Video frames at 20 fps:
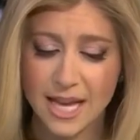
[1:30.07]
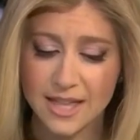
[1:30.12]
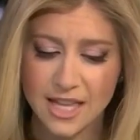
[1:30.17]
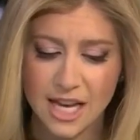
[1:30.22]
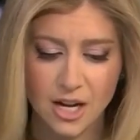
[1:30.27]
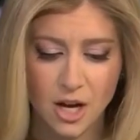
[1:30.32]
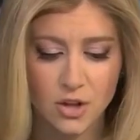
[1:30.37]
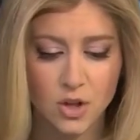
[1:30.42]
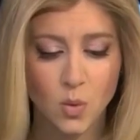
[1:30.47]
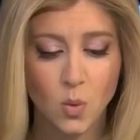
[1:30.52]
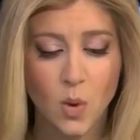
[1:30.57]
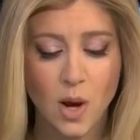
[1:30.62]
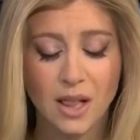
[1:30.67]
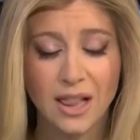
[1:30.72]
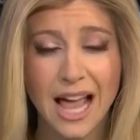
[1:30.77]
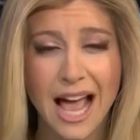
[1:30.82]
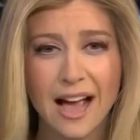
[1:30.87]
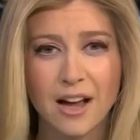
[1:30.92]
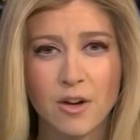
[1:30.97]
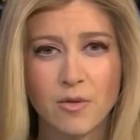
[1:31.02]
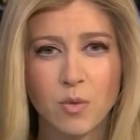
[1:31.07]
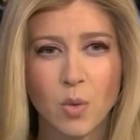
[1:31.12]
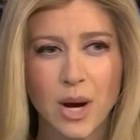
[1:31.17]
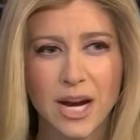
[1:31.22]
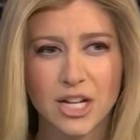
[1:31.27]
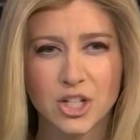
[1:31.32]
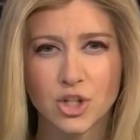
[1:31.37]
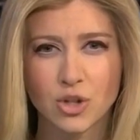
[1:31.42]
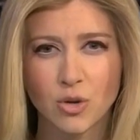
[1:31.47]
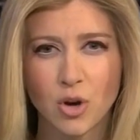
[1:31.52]
And then on the lack of
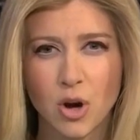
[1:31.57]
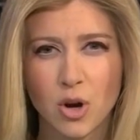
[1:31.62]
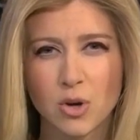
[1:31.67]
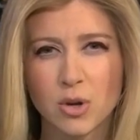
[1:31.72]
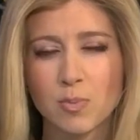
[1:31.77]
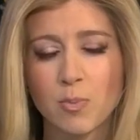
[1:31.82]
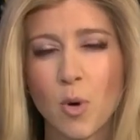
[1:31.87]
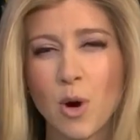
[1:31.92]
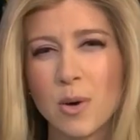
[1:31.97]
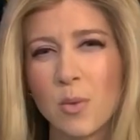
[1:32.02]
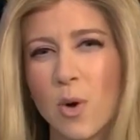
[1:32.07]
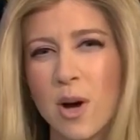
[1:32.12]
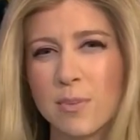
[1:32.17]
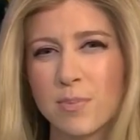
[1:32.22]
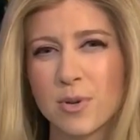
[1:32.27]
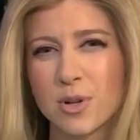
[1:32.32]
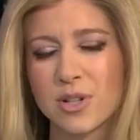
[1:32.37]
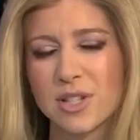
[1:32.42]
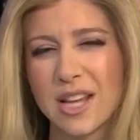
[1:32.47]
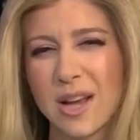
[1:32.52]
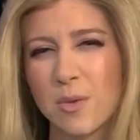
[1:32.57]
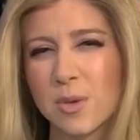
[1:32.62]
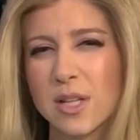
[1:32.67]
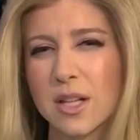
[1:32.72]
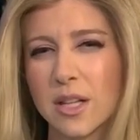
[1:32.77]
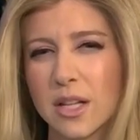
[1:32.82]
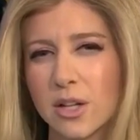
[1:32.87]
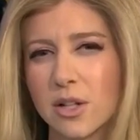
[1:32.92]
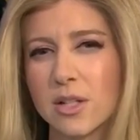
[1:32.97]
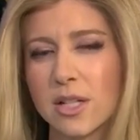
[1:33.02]
wage growth, 0.1% was
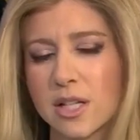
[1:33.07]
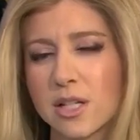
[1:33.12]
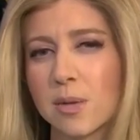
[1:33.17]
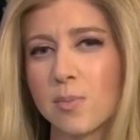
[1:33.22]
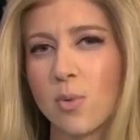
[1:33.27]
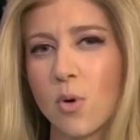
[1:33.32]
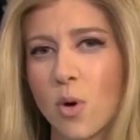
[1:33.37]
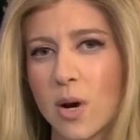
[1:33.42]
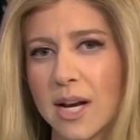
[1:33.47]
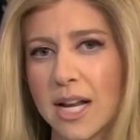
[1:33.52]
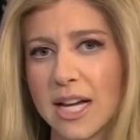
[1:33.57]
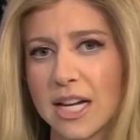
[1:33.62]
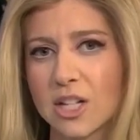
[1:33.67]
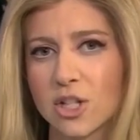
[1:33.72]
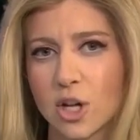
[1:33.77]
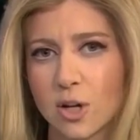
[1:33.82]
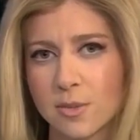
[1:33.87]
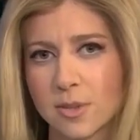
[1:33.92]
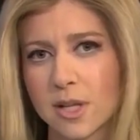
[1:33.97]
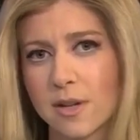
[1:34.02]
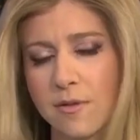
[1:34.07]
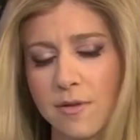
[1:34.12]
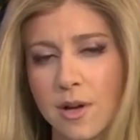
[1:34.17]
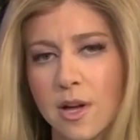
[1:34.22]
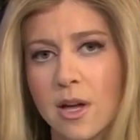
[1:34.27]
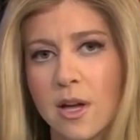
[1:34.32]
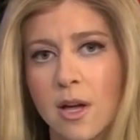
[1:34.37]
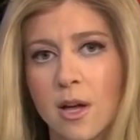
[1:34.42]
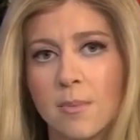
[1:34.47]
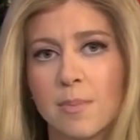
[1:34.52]
a little disappointing in terms of
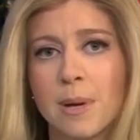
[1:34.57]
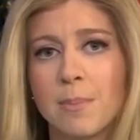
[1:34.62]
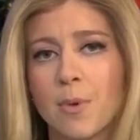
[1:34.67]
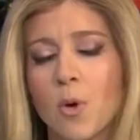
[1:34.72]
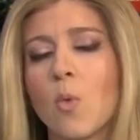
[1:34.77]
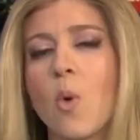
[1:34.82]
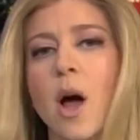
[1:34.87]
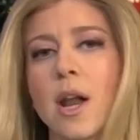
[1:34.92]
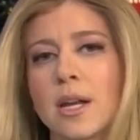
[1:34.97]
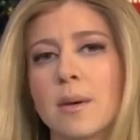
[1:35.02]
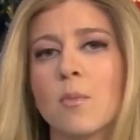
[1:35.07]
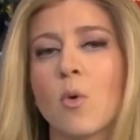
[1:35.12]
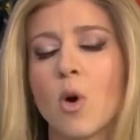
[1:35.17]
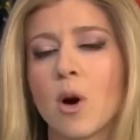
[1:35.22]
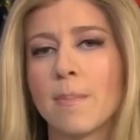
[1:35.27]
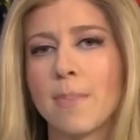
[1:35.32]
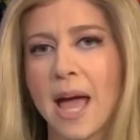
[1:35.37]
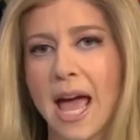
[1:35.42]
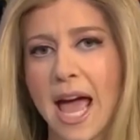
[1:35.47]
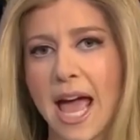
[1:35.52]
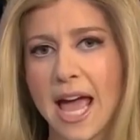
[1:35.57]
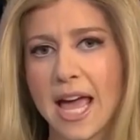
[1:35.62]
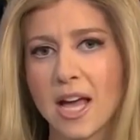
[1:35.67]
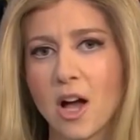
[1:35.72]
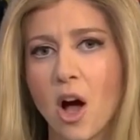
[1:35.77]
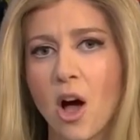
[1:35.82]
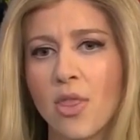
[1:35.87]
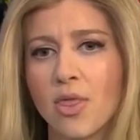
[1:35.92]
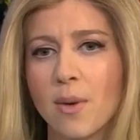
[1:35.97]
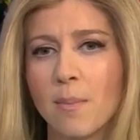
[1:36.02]
people wanting more
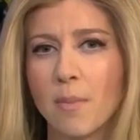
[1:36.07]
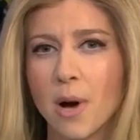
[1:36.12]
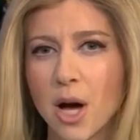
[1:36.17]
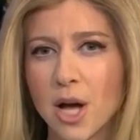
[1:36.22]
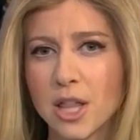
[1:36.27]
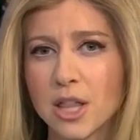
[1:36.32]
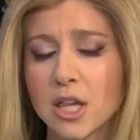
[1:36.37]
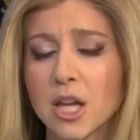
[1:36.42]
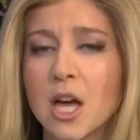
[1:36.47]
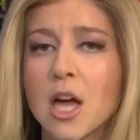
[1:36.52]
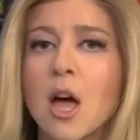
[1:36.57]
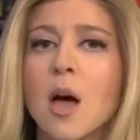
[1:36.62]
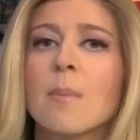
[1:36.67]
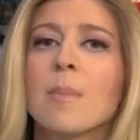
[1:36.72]
pay on the month,